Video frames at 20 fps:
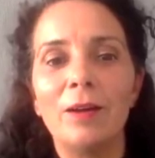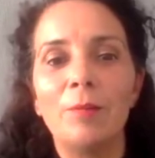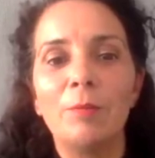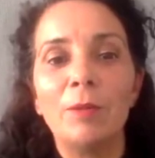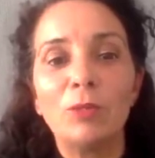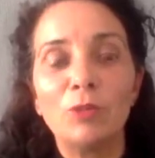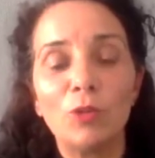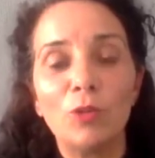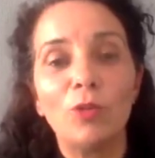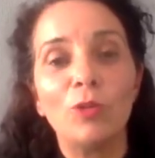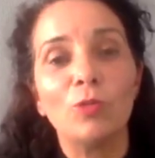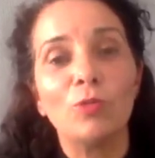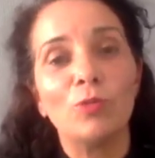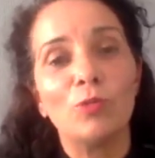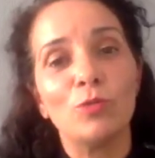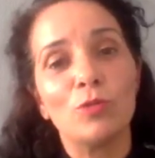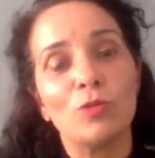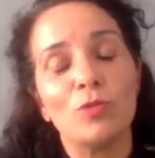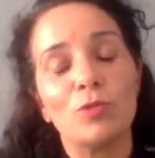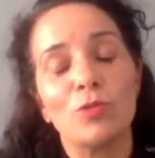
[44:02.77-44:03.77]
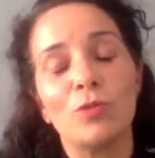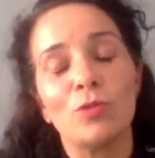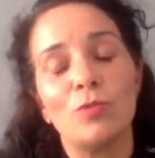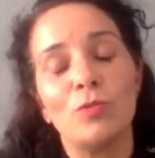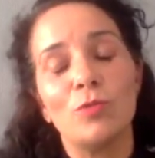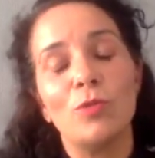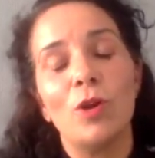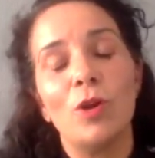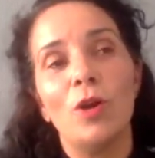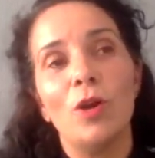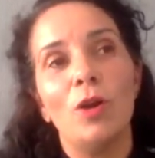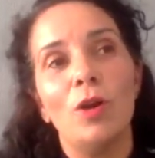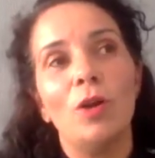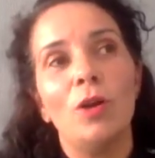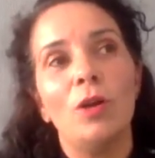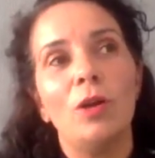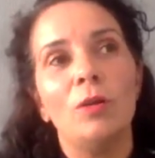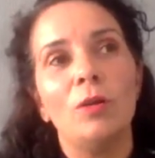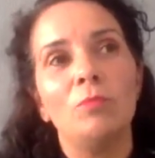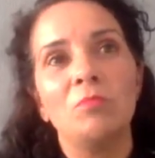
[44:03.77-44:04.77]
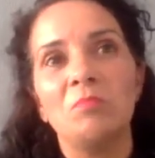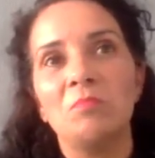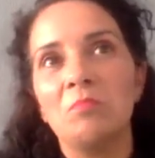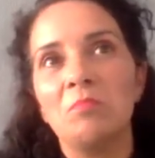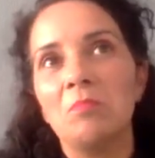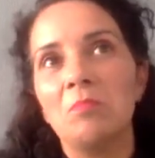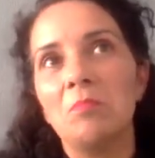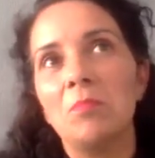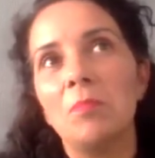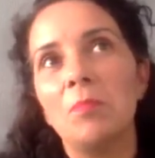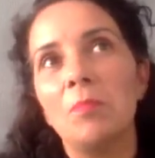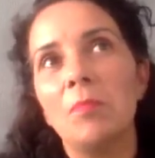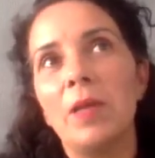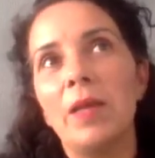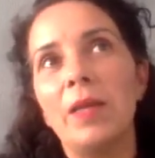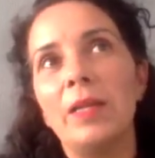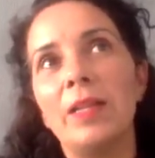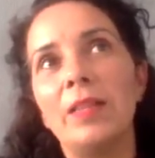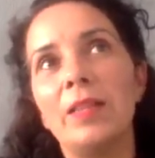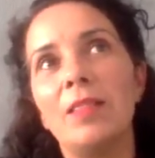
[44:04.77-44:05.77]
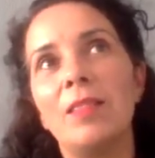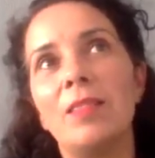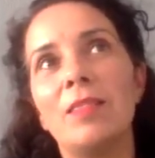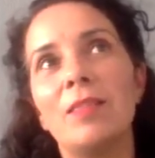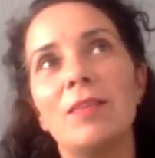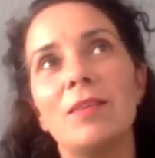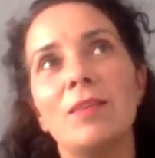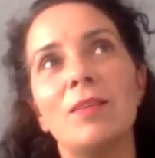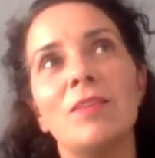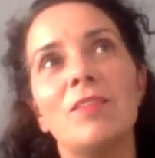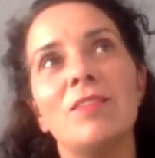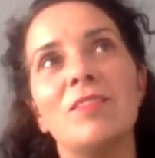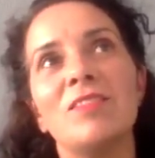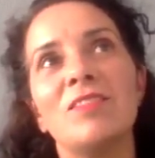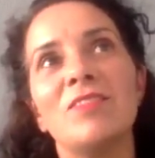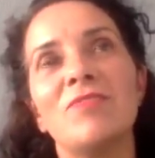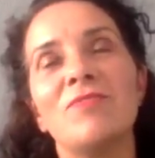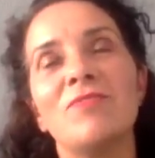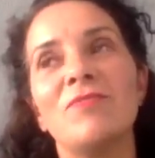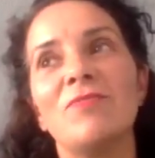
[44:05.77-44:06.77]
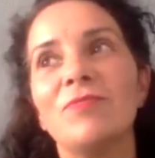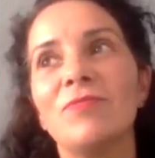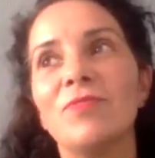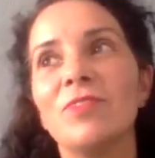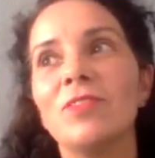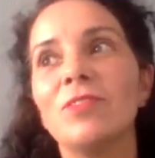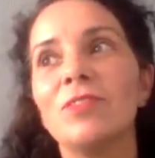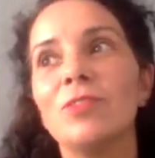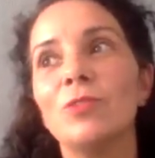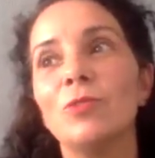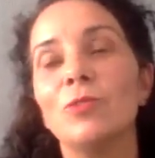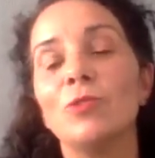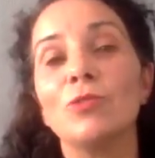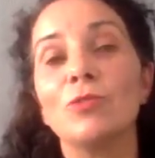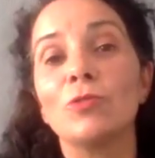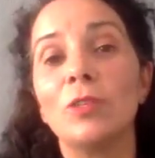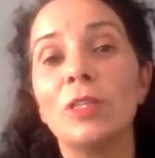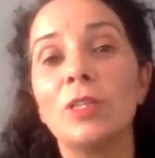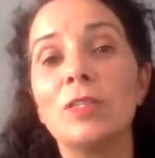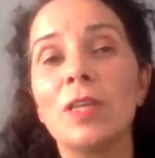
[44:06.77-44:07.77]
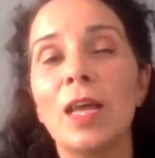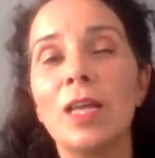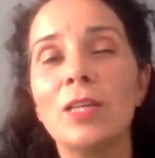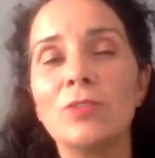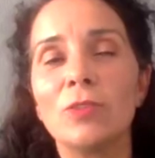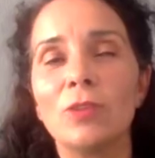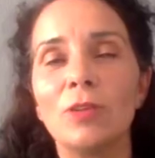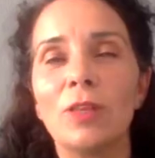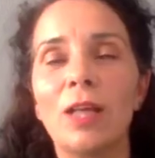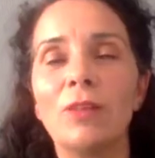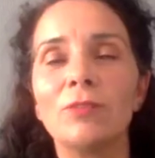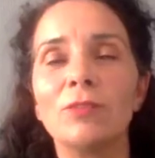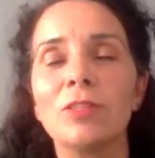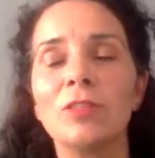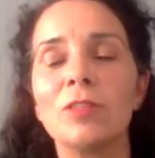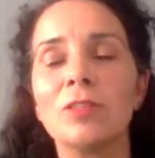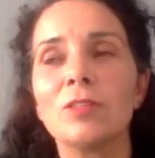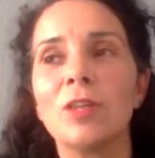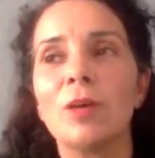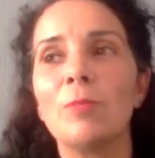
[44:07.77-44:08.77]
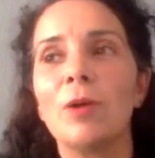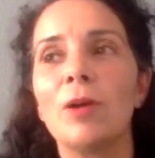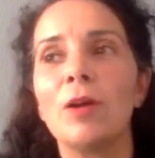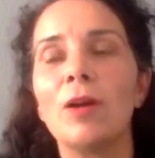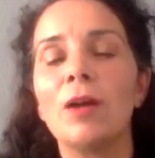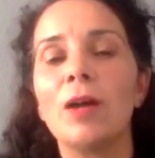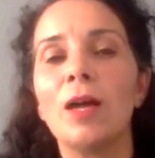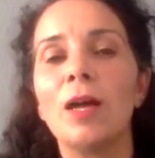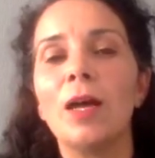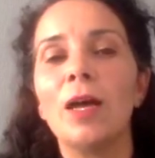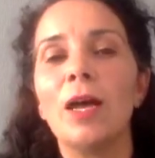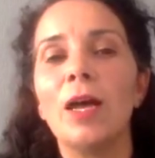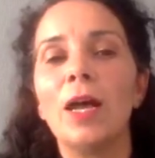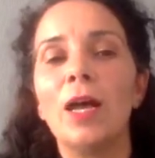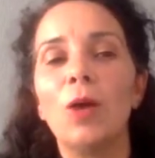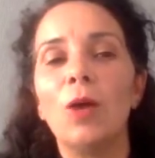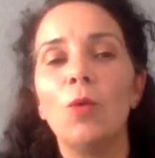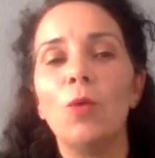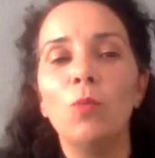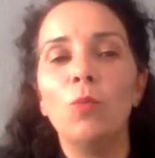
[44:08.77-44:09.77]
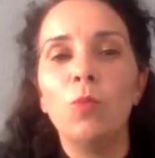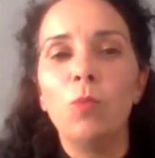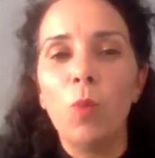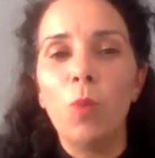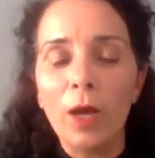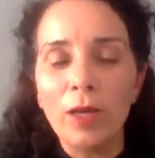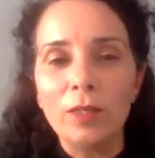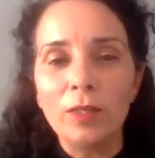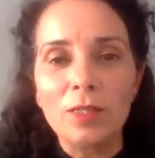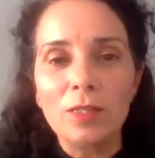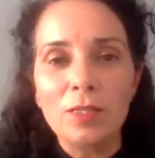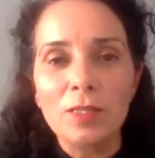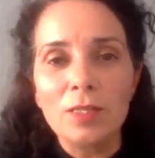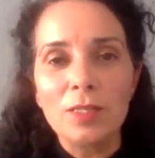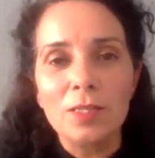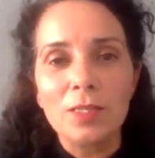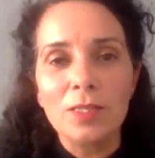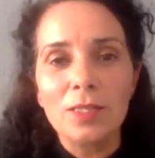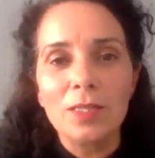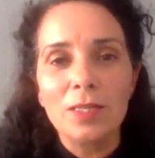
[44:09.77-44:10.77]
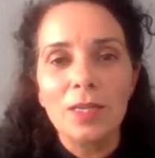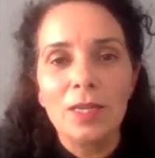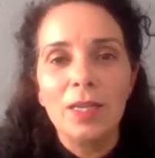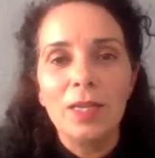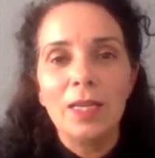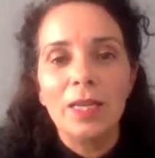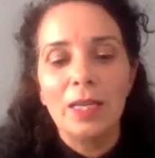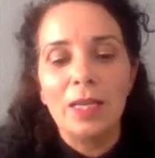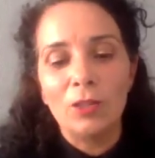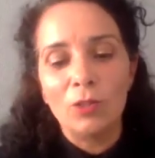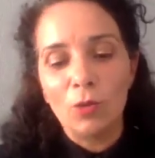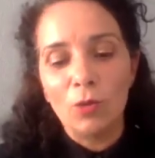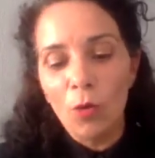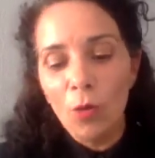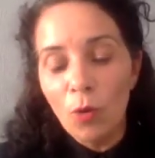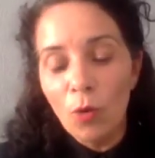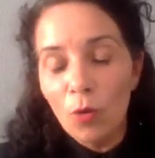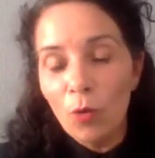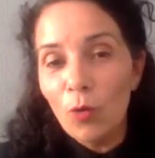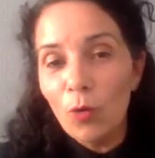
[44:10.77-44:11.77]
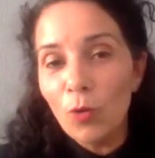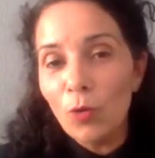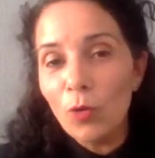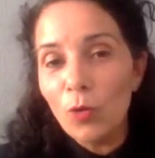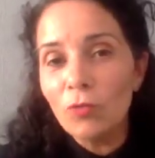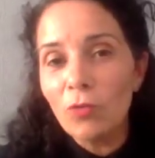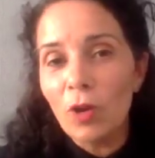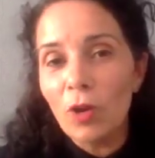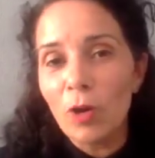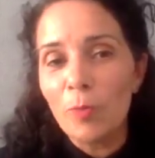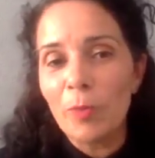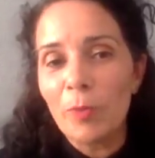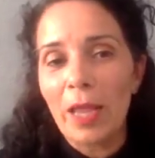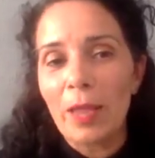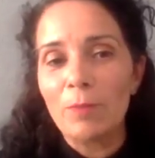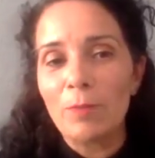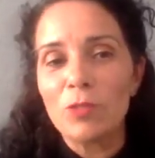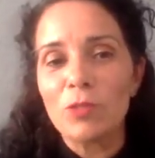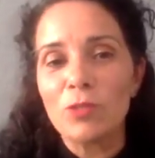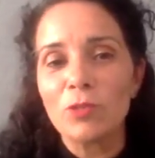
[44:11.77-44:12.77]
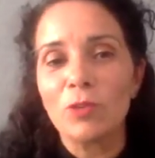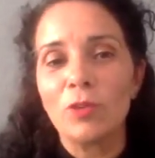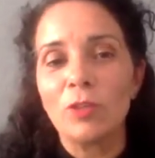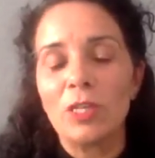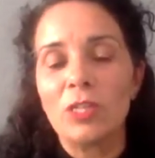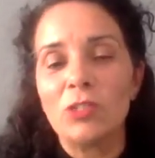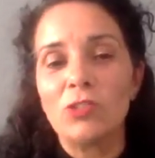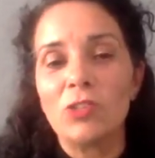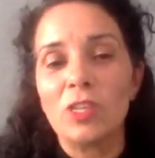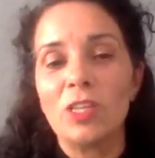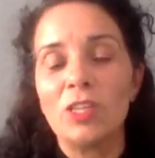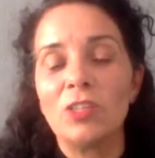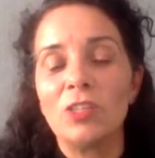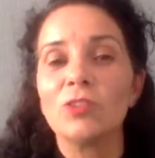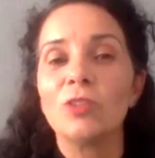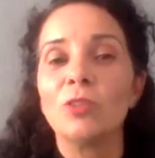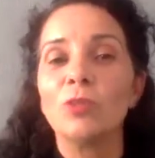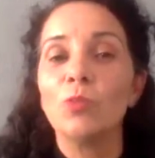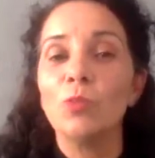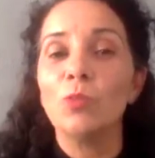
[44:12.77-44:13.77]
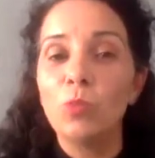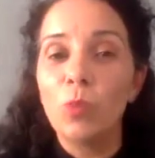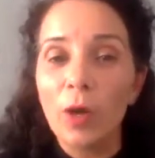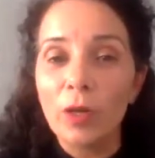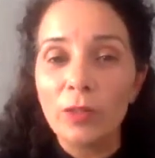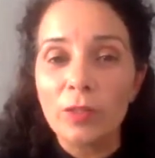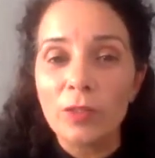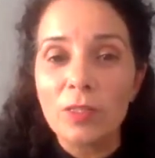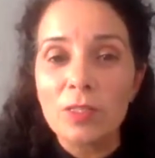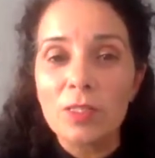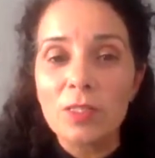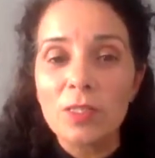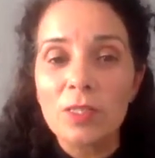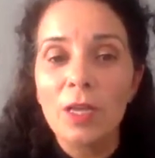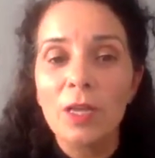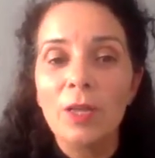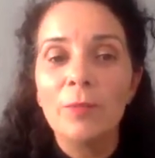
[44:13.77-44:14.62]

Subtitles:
My daughter goes to school, and in the you know, she's going into high school after the summer. Once in the whole of her primary school education, once,